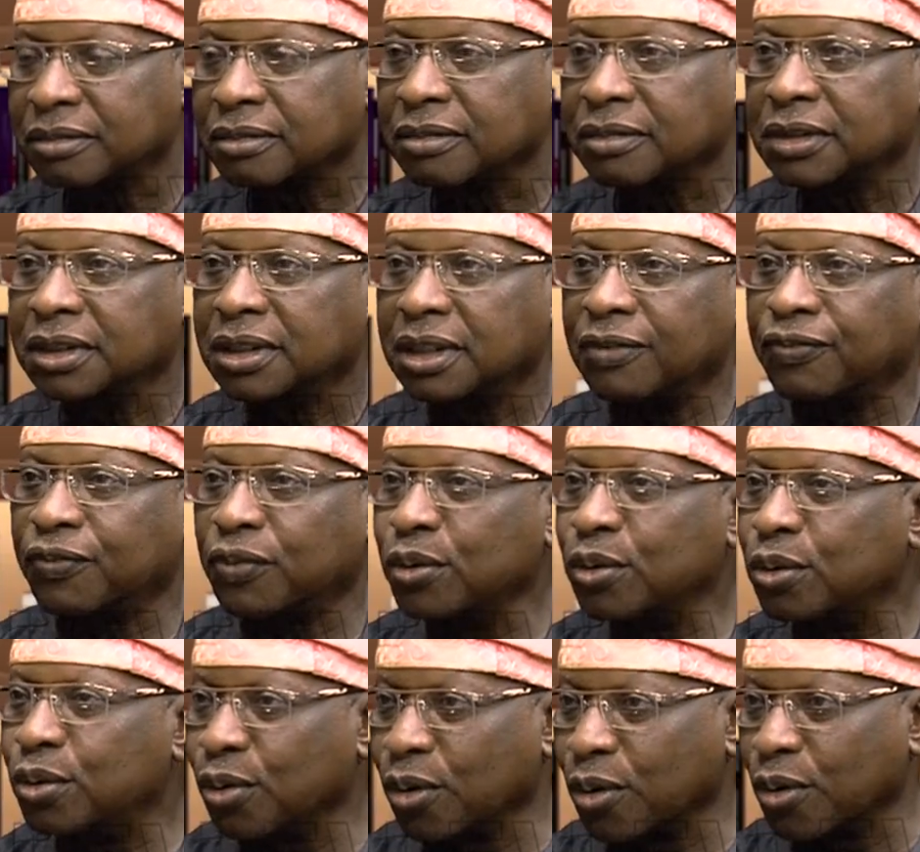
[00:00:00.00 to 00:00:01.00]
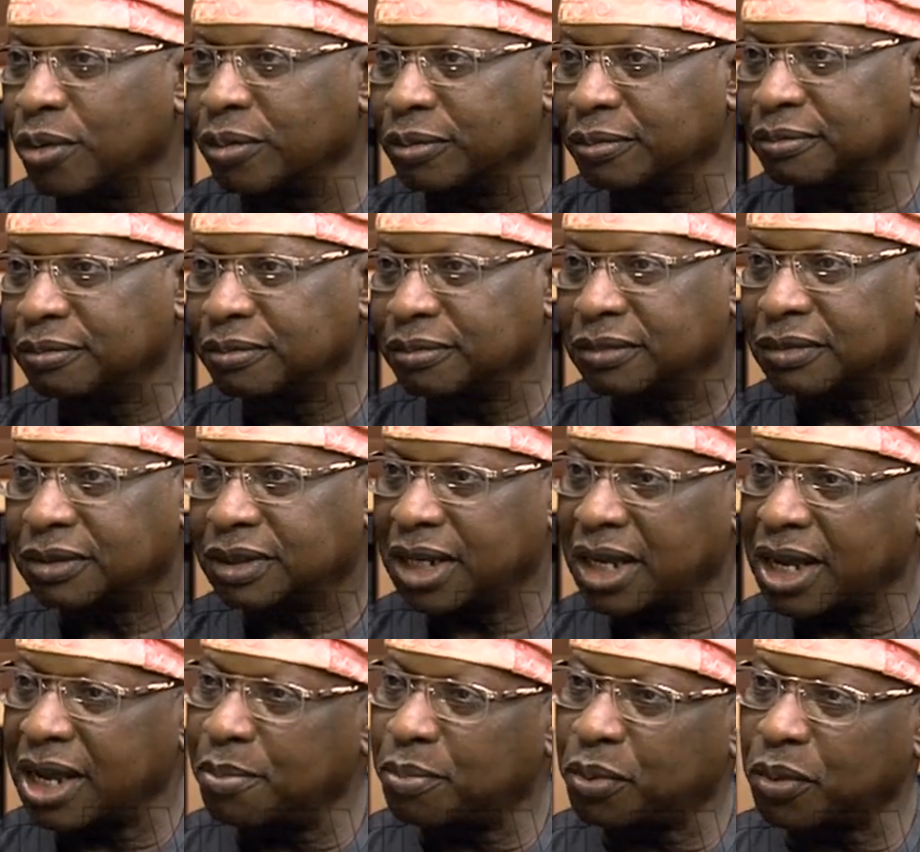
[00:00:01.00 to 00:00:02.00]
Mm-hmm. If you grow,
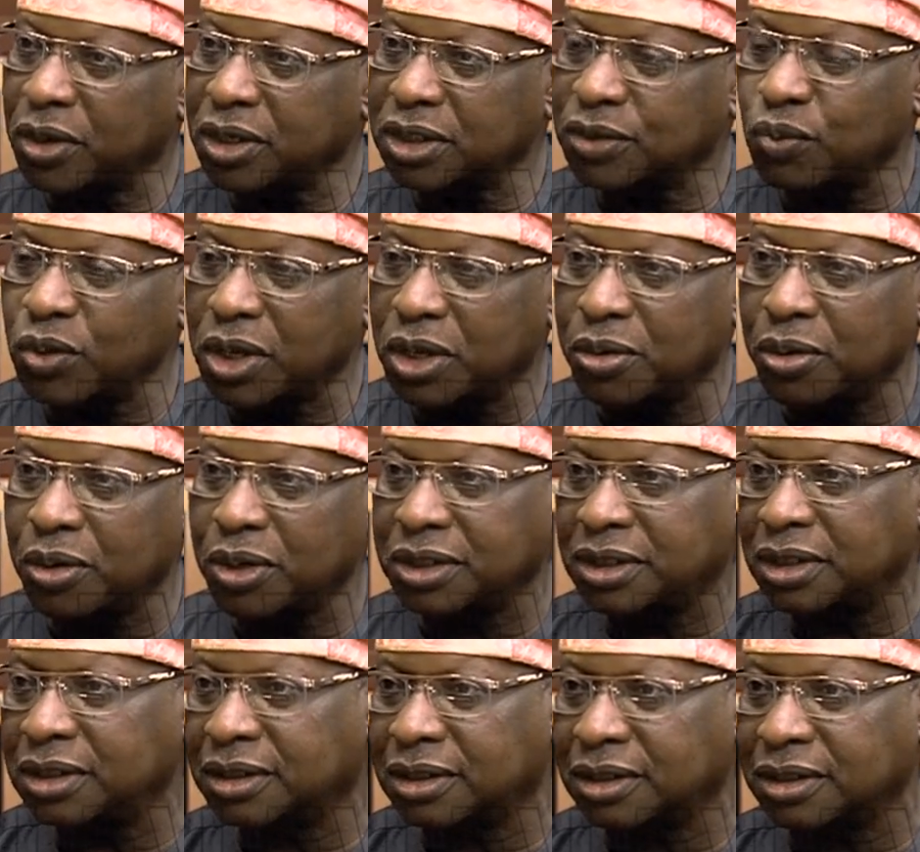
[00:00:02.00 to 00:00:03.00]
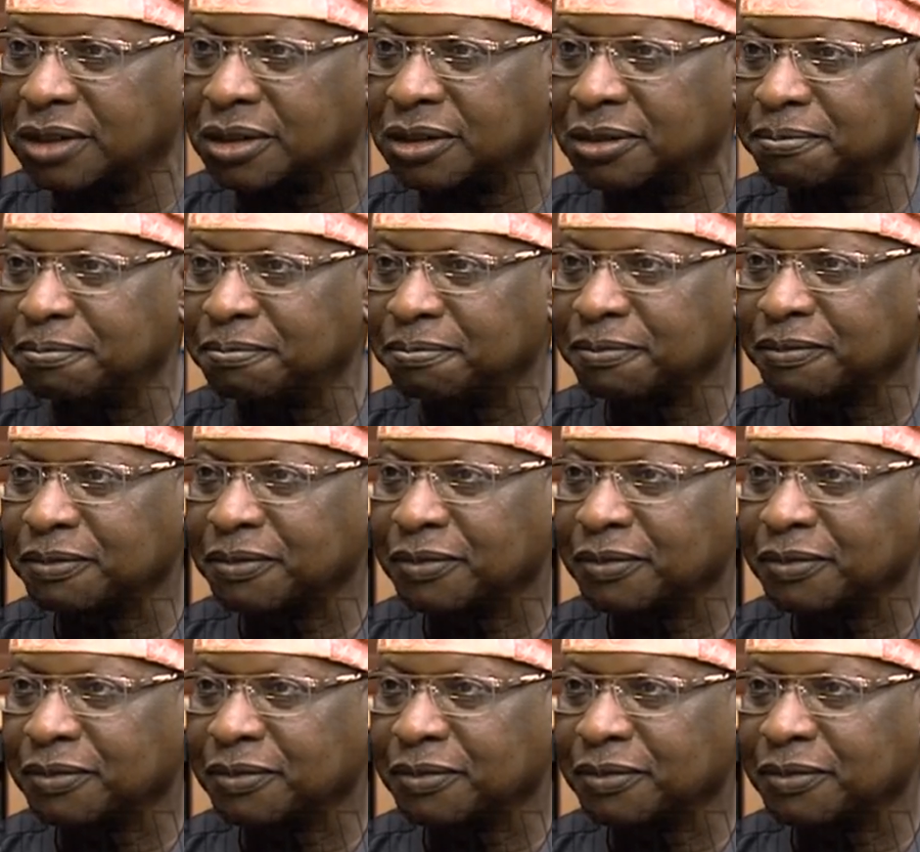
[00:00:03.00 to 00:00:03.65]
the employees will grow, isn't it?